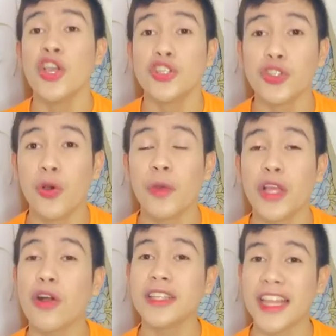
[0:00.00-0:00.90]
so we
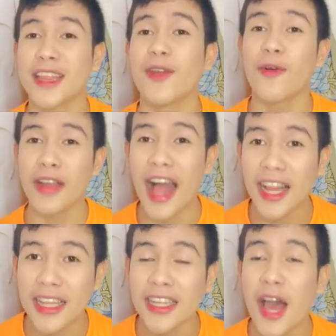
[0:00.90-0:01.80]
called it
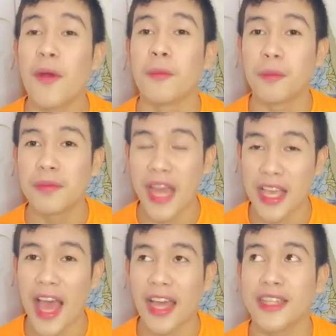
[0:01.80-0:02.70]
local
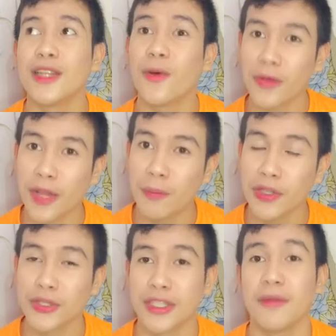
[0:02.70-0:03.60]
na the local
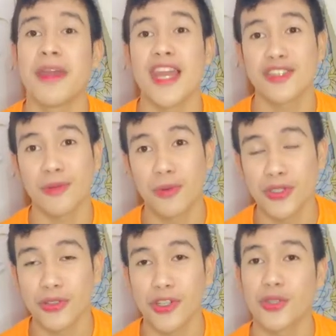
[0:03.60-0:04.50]
bookstore, di ba, national
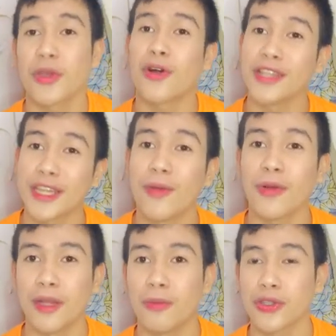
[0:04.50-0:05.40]
bookstore, so we called it
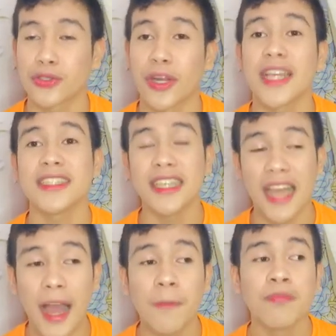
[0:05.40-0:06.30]
local bookstore kasi
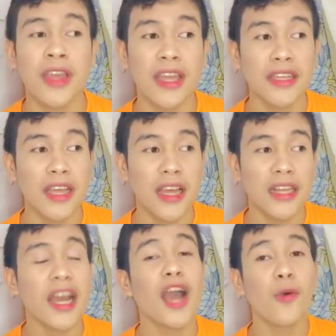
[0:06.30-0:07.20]
nga
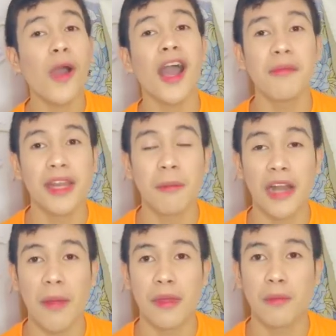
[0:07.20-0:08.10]
nakakuha kami ng
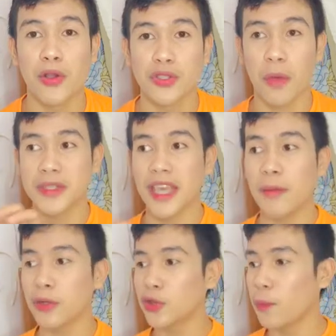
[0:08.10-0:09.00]
maraming books. So I was
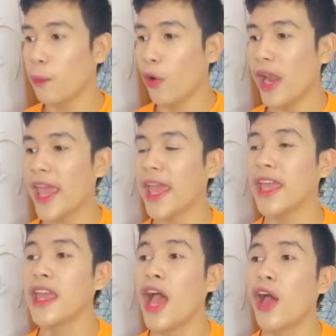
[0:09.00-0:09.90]
able to pull a
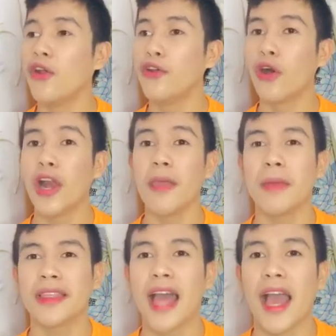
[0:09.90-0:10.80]
Nole
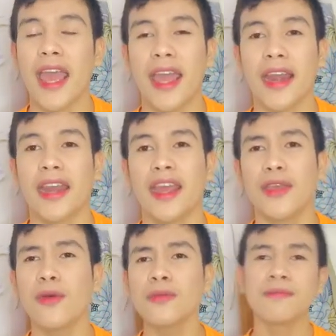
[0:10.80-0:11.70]
Me Tangere na
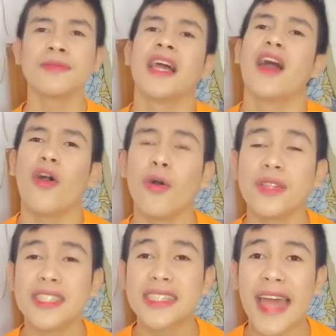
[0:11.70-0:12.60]
yung
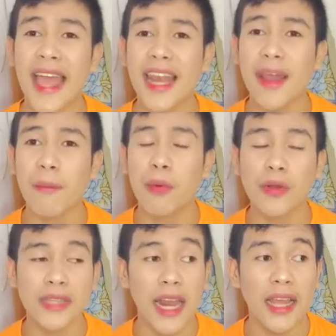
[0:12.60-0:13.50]
old style na
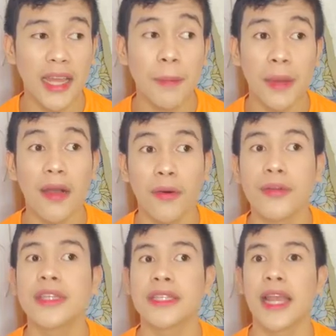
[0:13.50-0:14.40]
book talaga, napaka
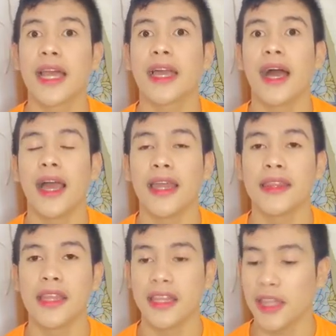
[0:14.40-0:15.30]
old yun talaga, and
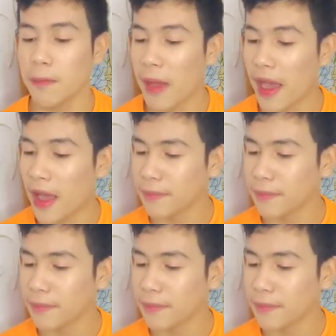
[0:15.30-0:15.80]
then hindi pa nga,